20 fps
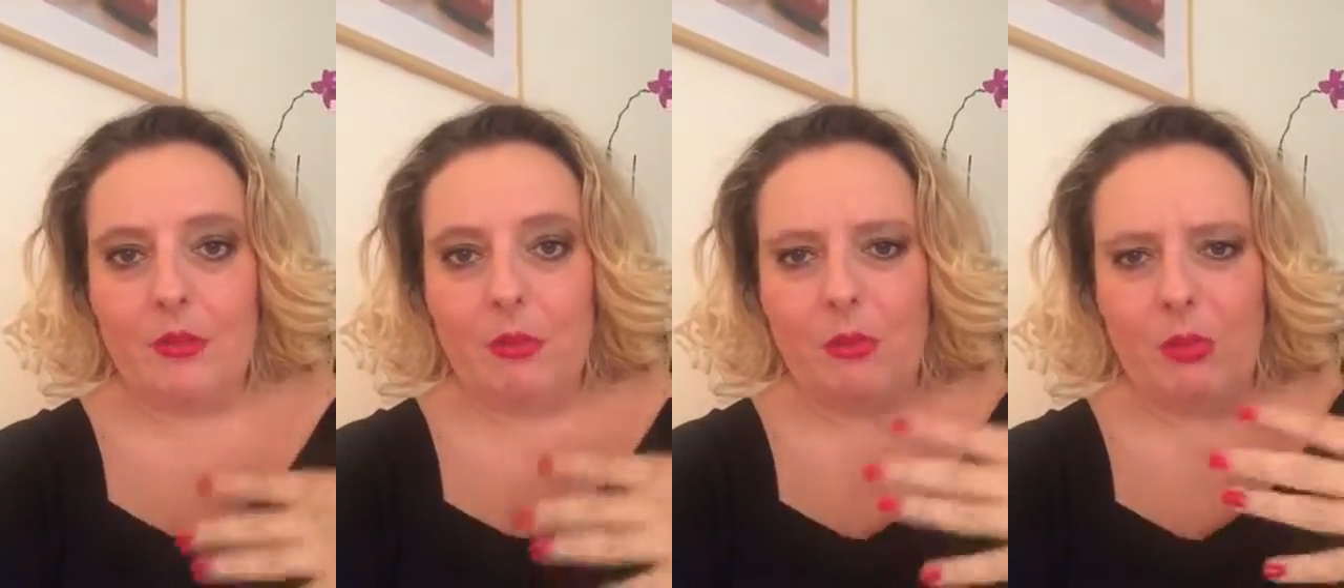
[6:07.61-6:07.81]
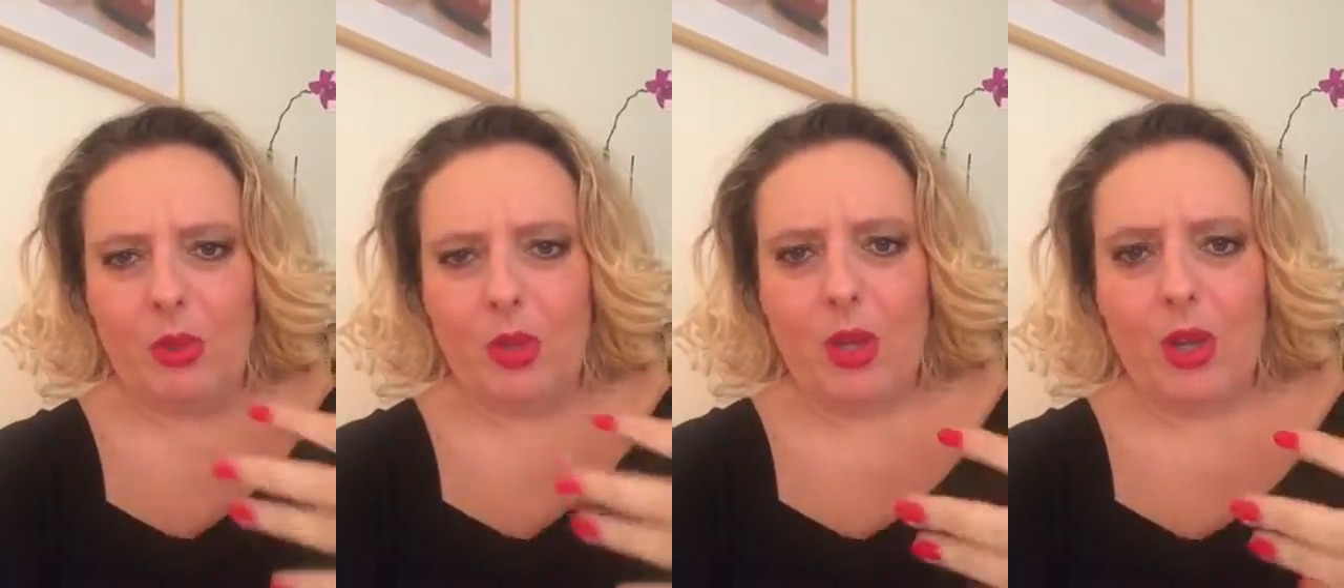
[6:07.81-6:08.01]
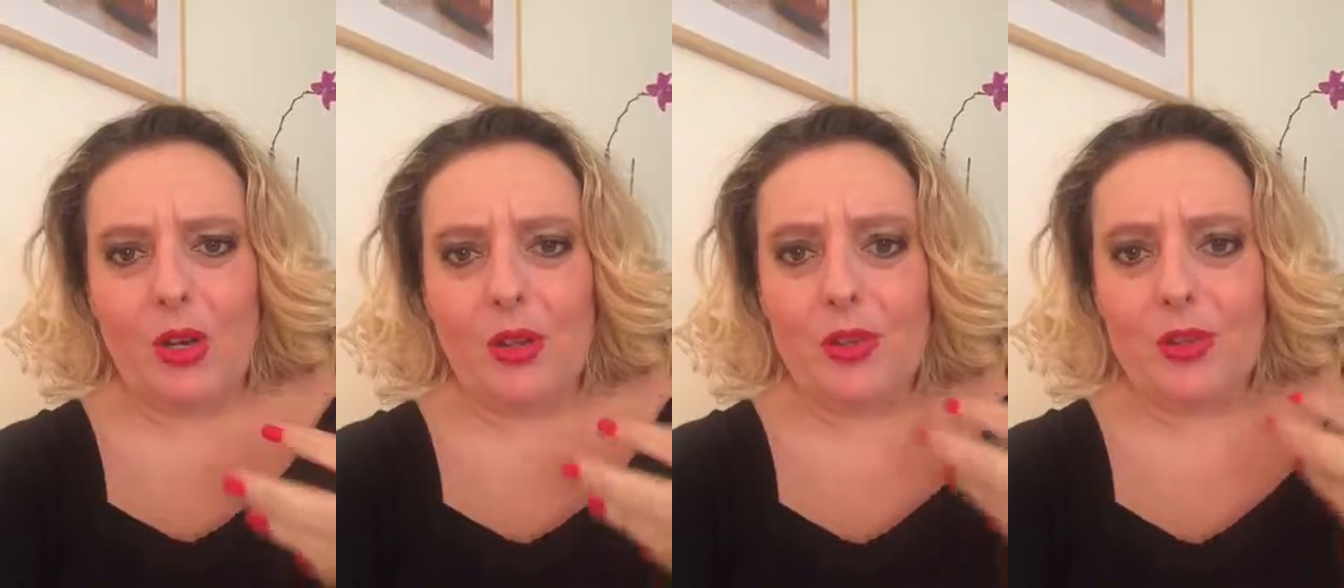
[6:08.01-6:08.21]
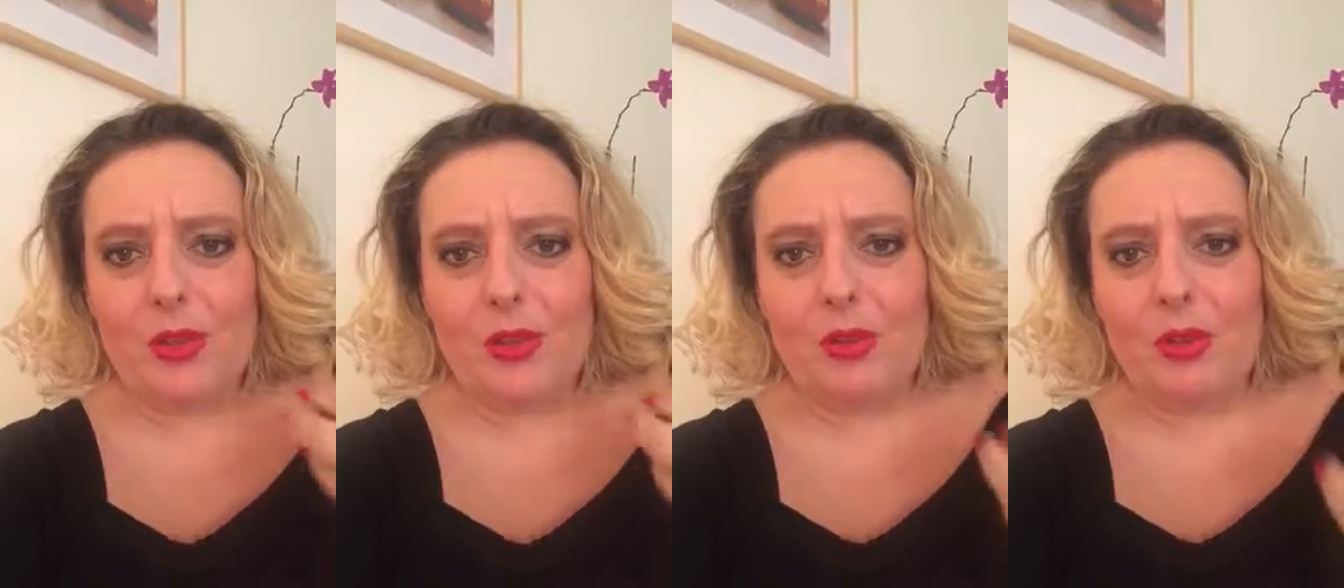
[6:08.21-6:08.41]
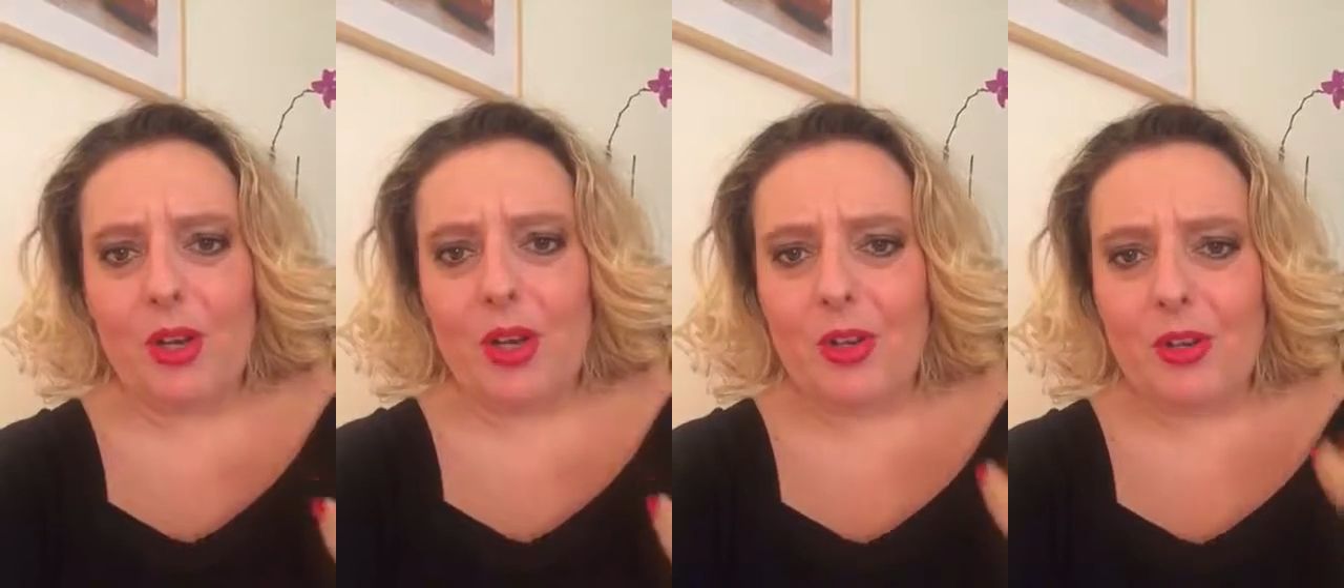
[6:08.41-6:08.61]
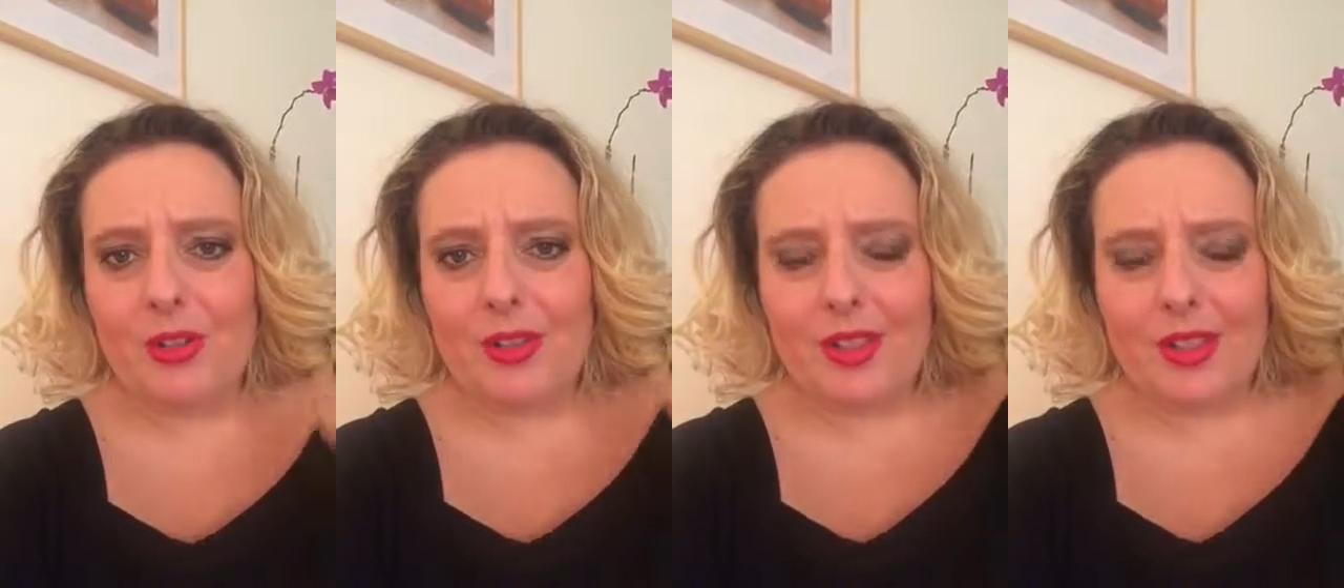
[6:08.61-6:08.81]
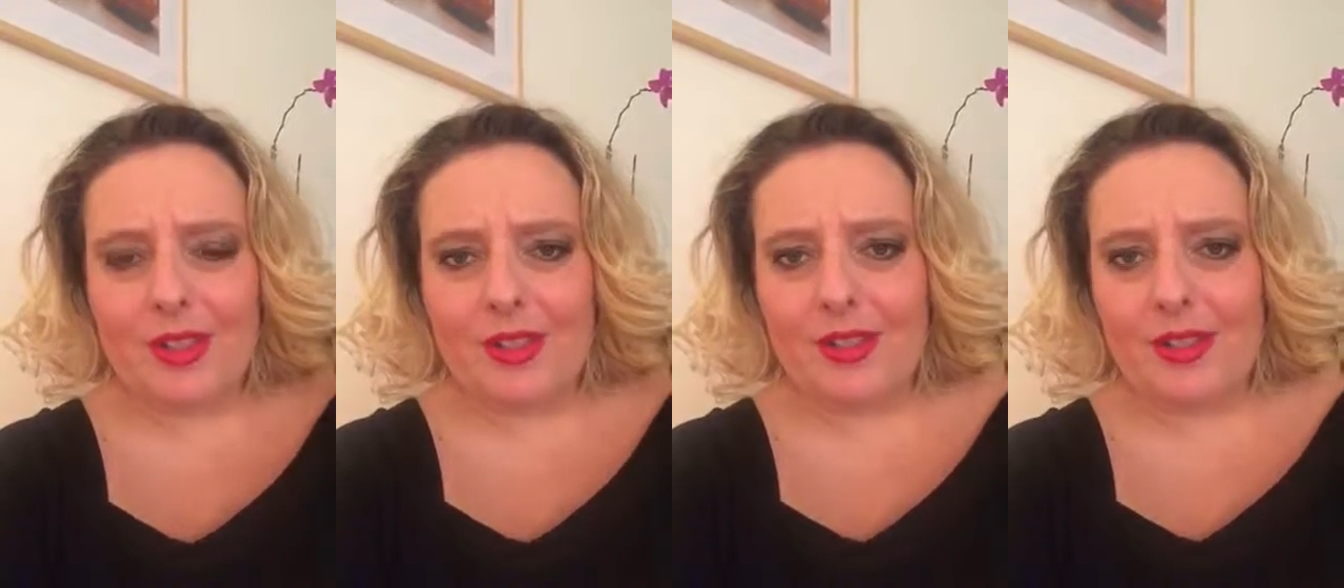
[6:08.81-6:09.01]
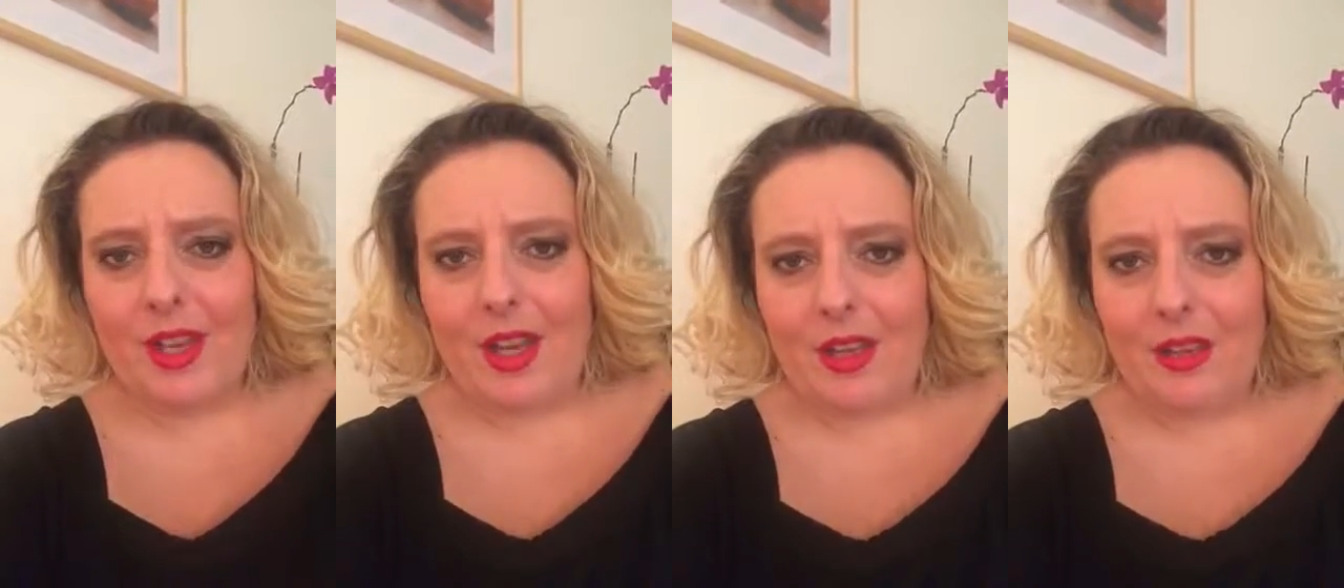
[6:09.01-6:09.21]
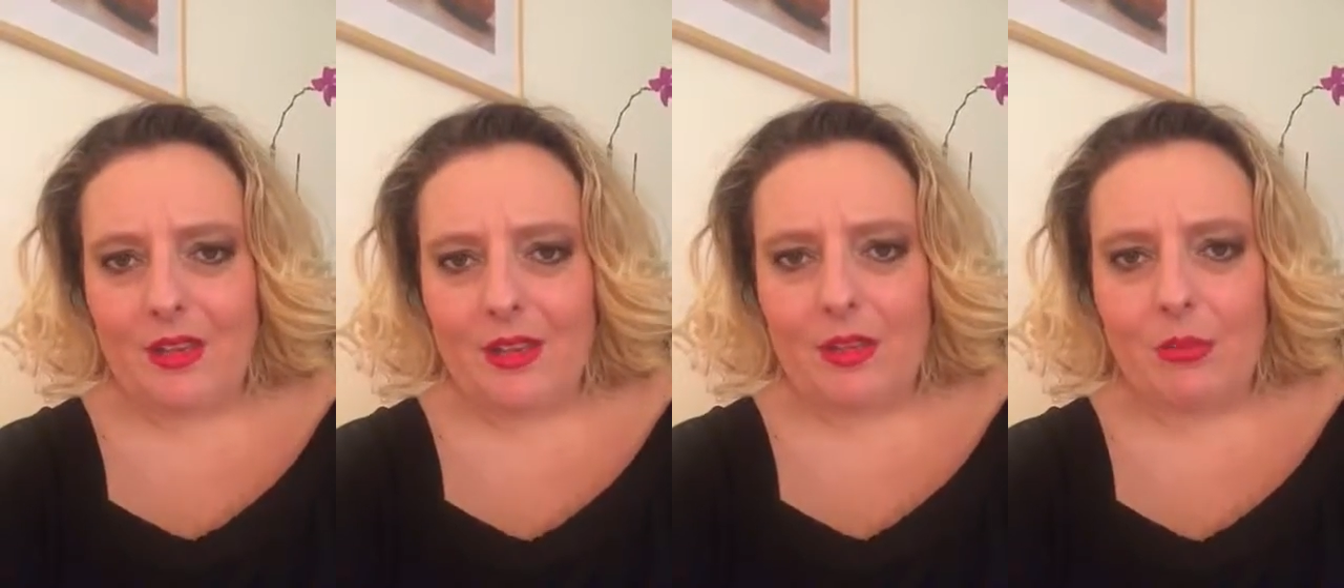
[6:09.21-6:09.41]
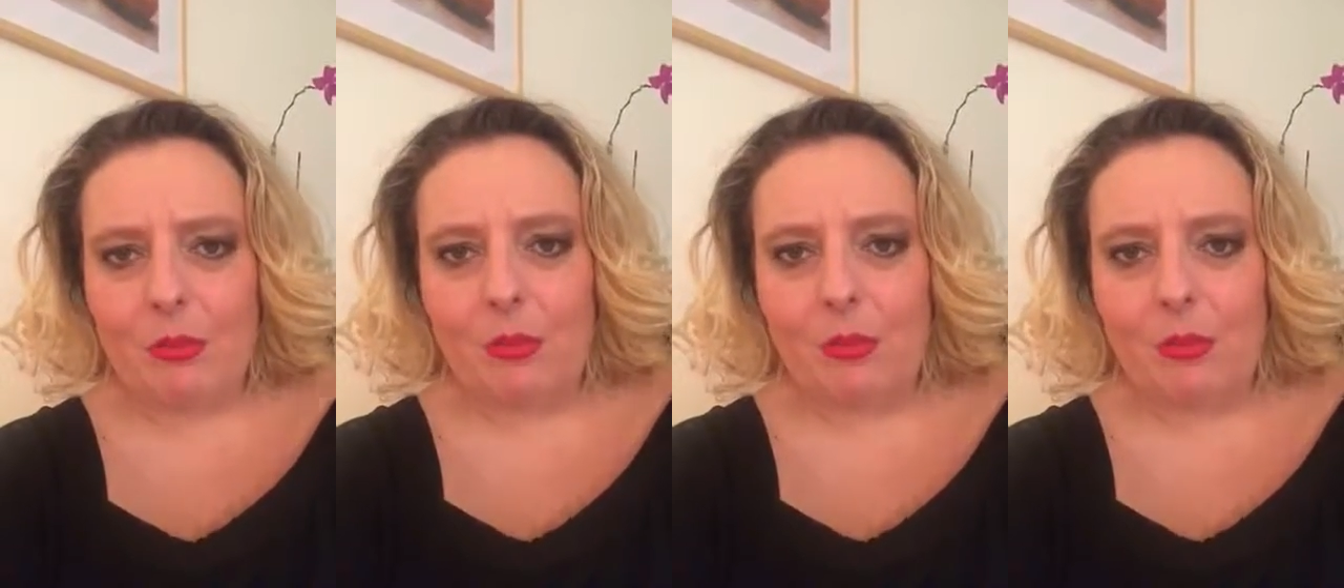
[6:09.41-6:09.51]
blocks to our success,